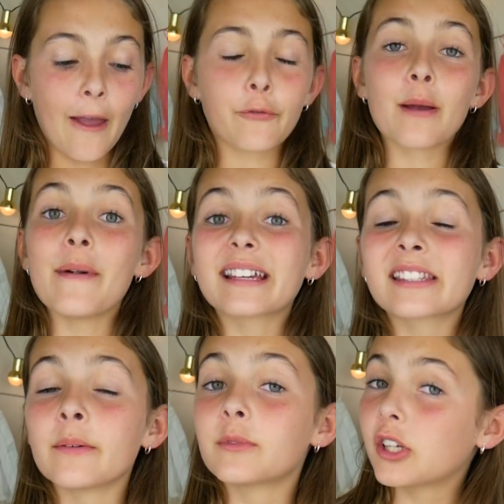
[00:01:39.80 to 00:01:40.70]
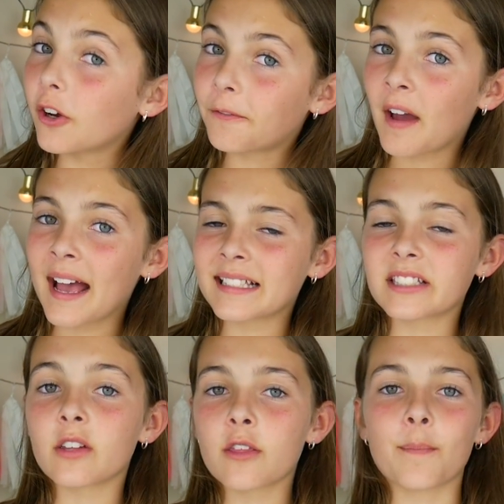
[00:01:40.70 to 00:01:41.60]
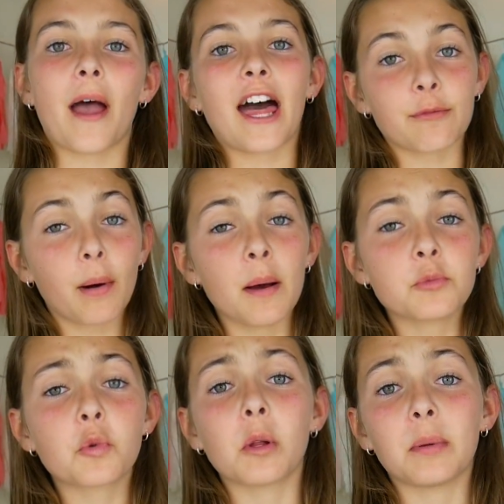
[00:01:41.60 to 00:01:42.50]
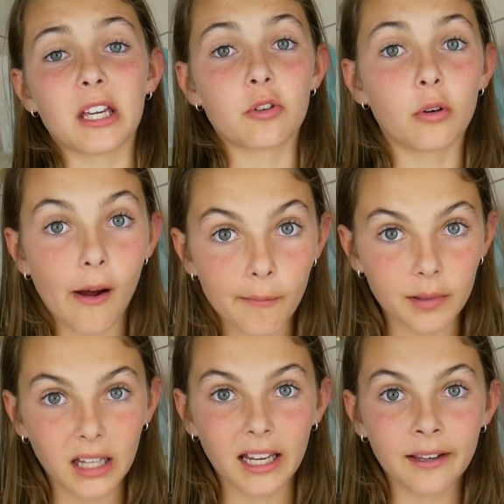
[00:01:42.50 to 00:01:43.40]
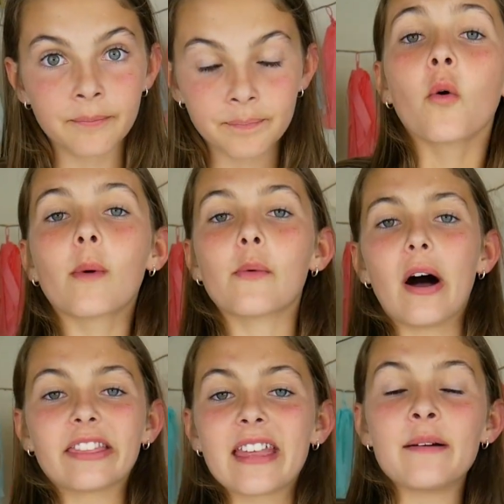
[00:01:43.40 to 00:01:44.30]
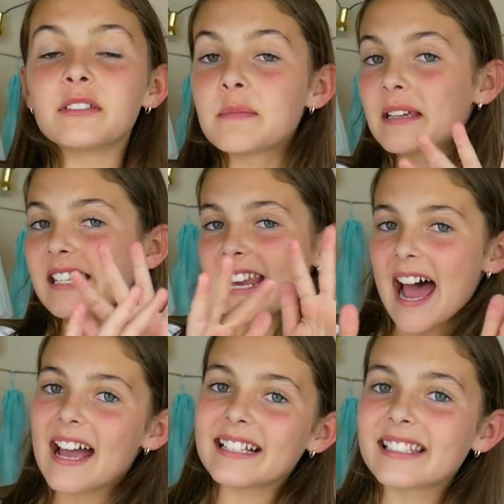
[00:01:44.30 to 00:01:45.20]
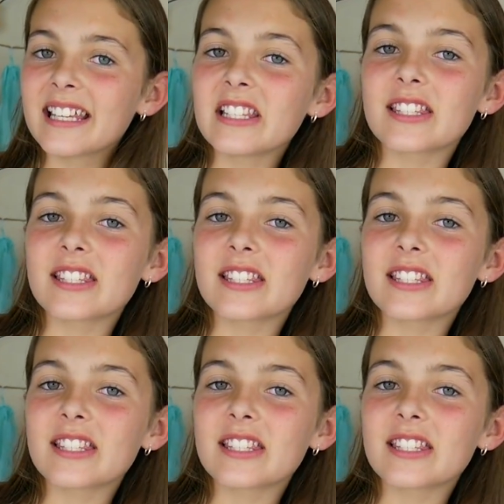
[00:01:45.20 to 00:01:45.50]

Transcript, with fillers: If we mix them too fast, the bath bombs will be crumbly. We want them to be nice and